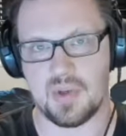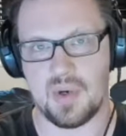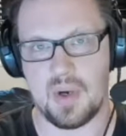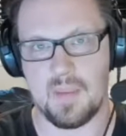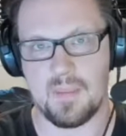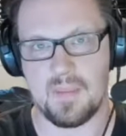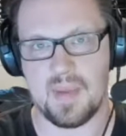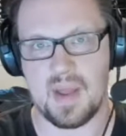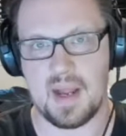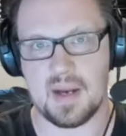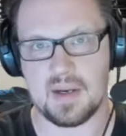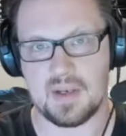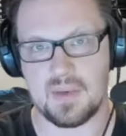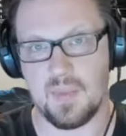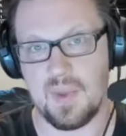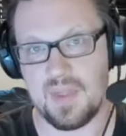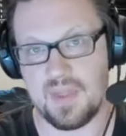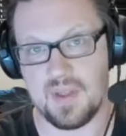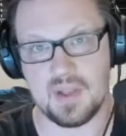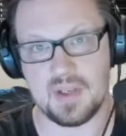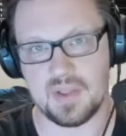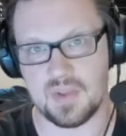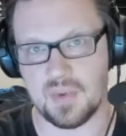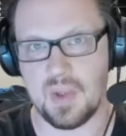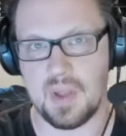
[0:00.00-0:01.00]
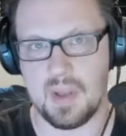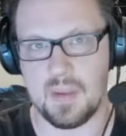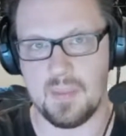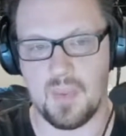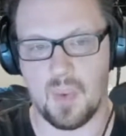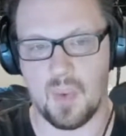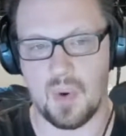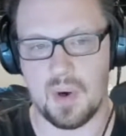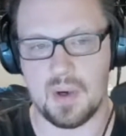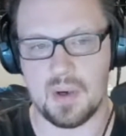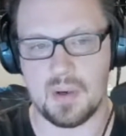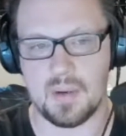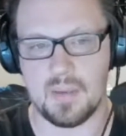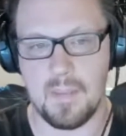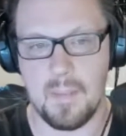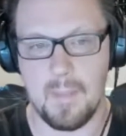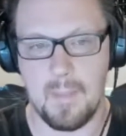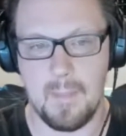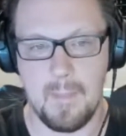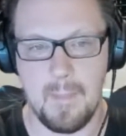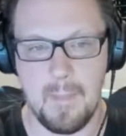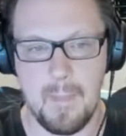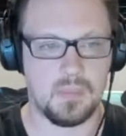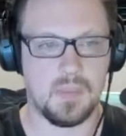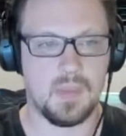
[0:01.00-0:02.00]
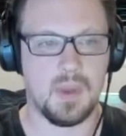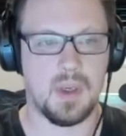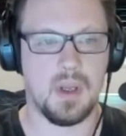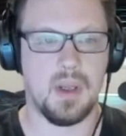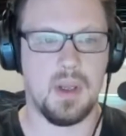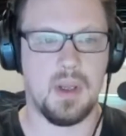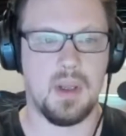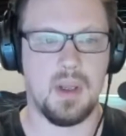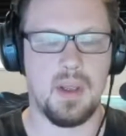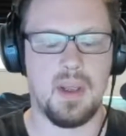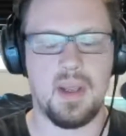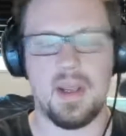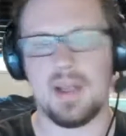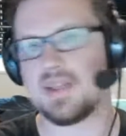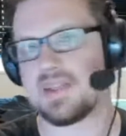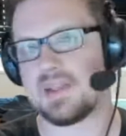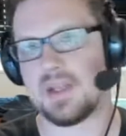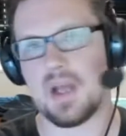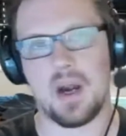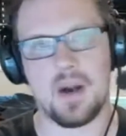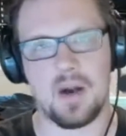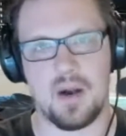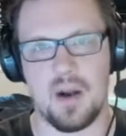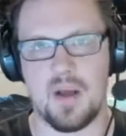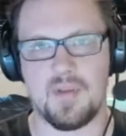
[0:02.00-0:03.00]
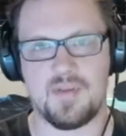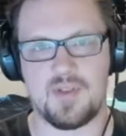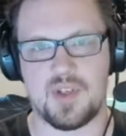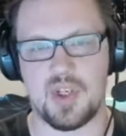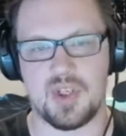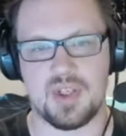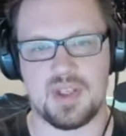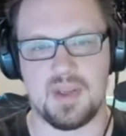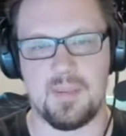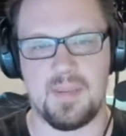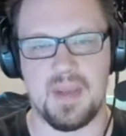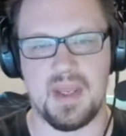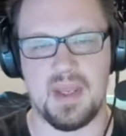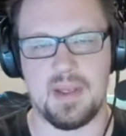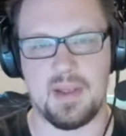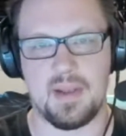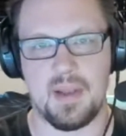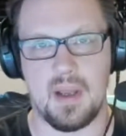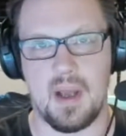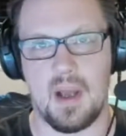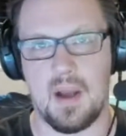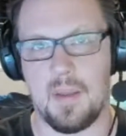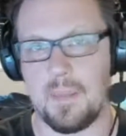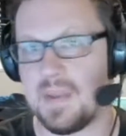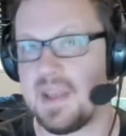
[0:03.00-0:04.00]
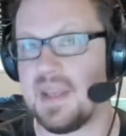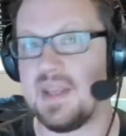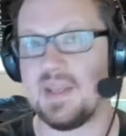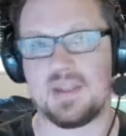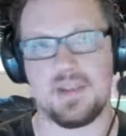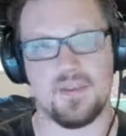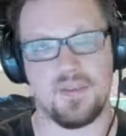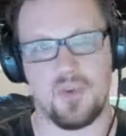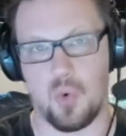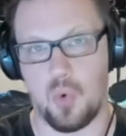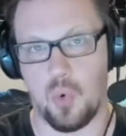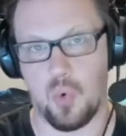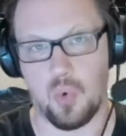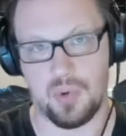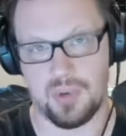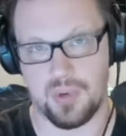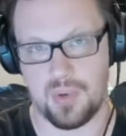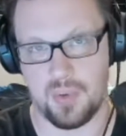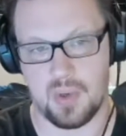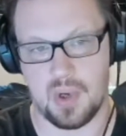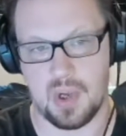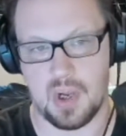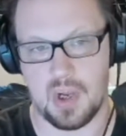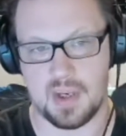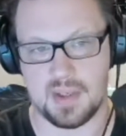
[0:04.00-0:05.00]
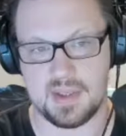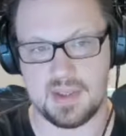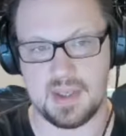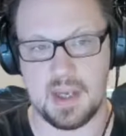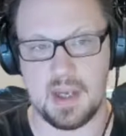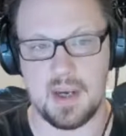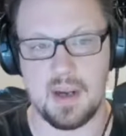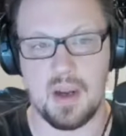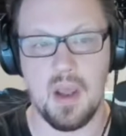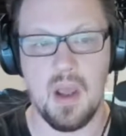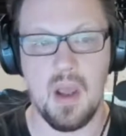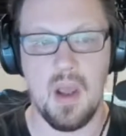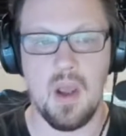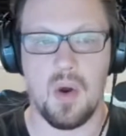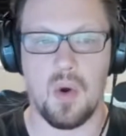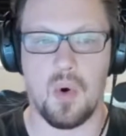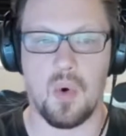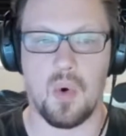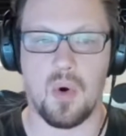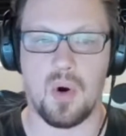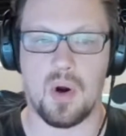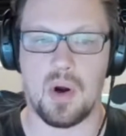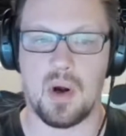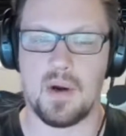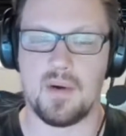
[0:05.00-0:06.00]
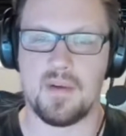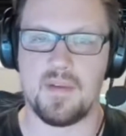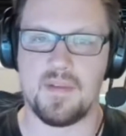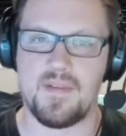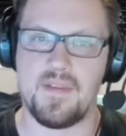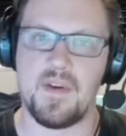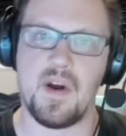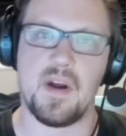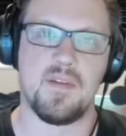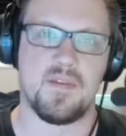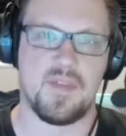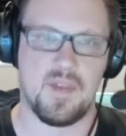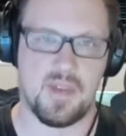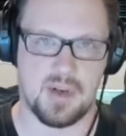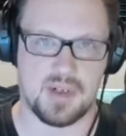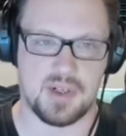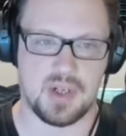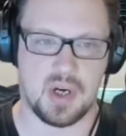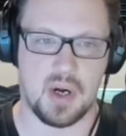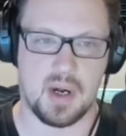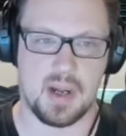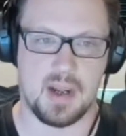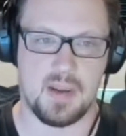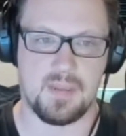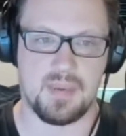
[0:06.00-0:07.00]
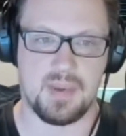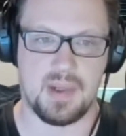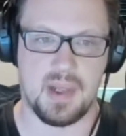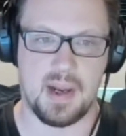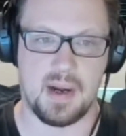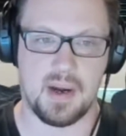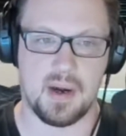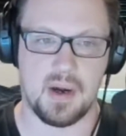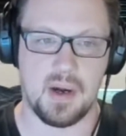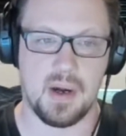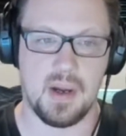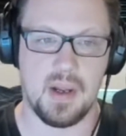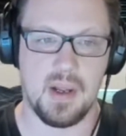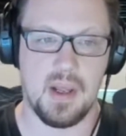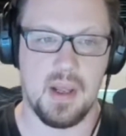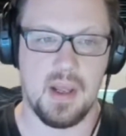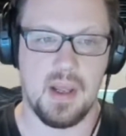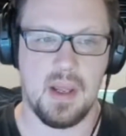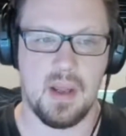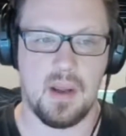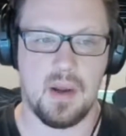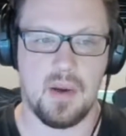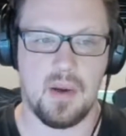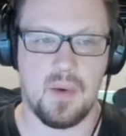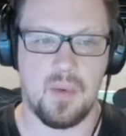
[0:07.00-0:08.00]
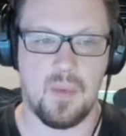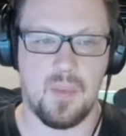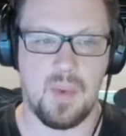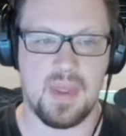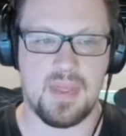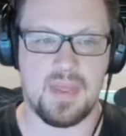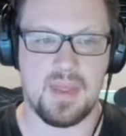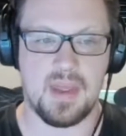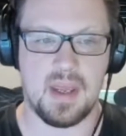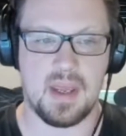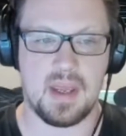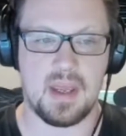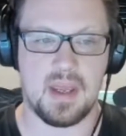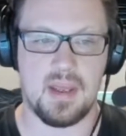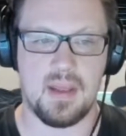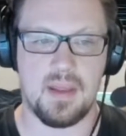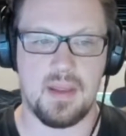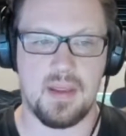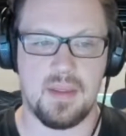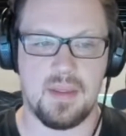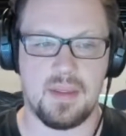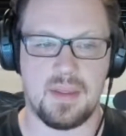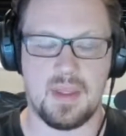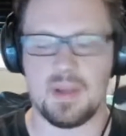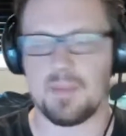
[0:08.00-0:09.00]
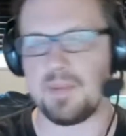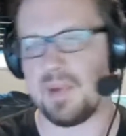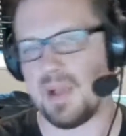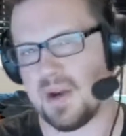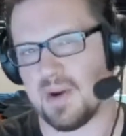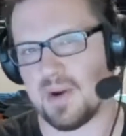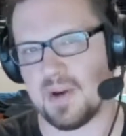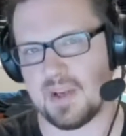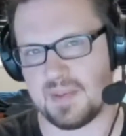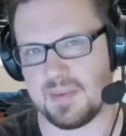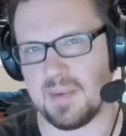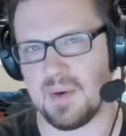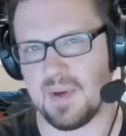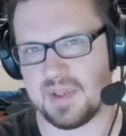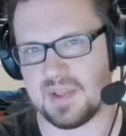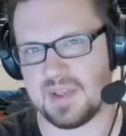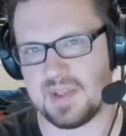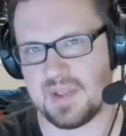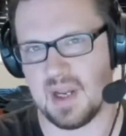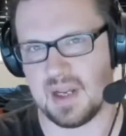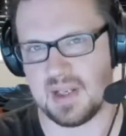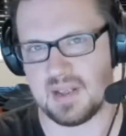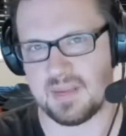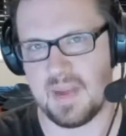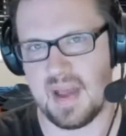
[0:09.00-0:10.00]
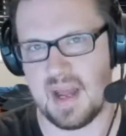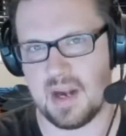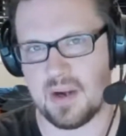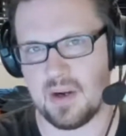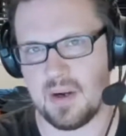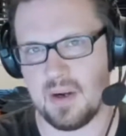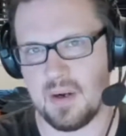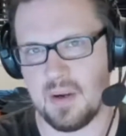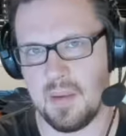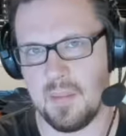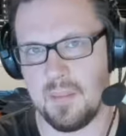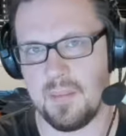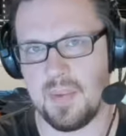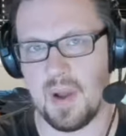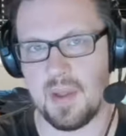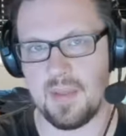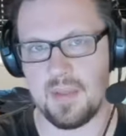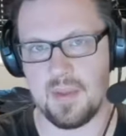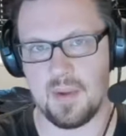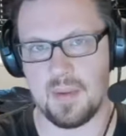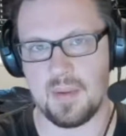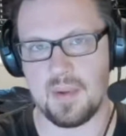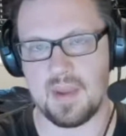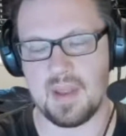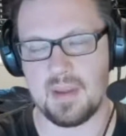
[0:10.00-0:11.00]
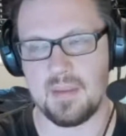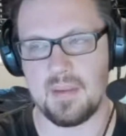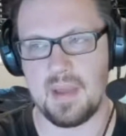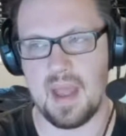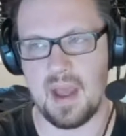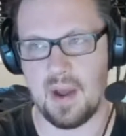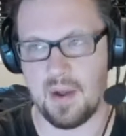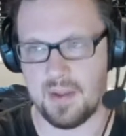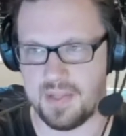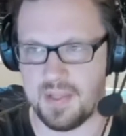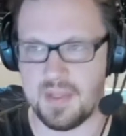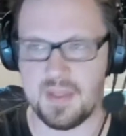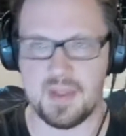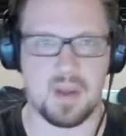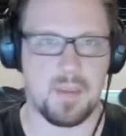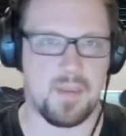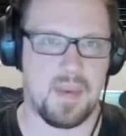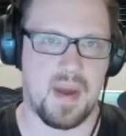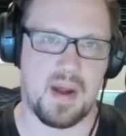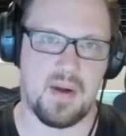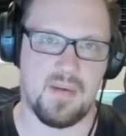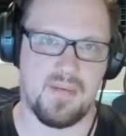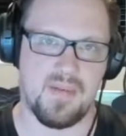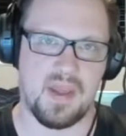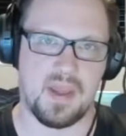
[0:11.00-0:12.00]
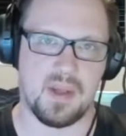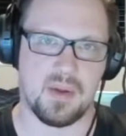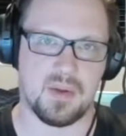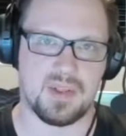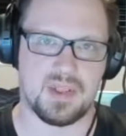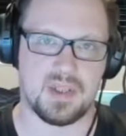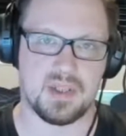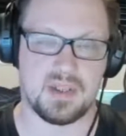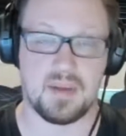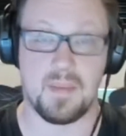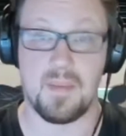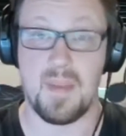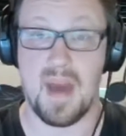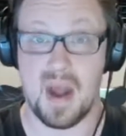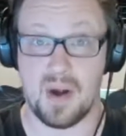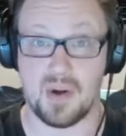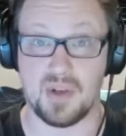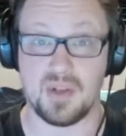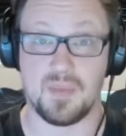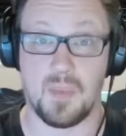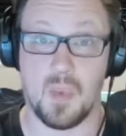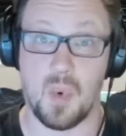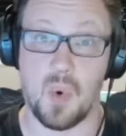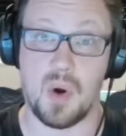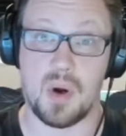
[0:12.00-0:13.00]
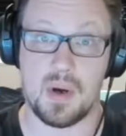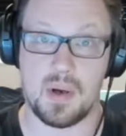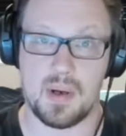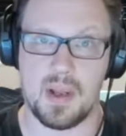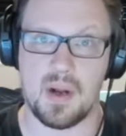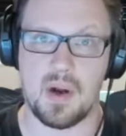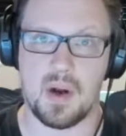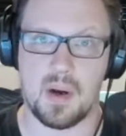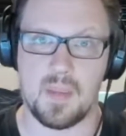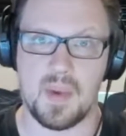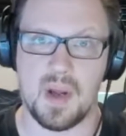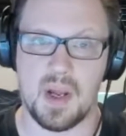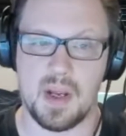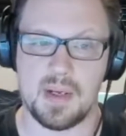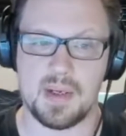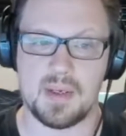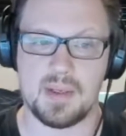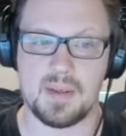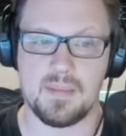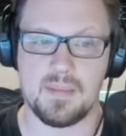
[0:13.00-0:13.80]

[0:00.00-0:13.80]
impact, and we think it's really important. It's not enough just to be a piece of cool new content or fun for the target player. We think the player experience does matter, but the health of the competitive ecosystem matters more in our mind.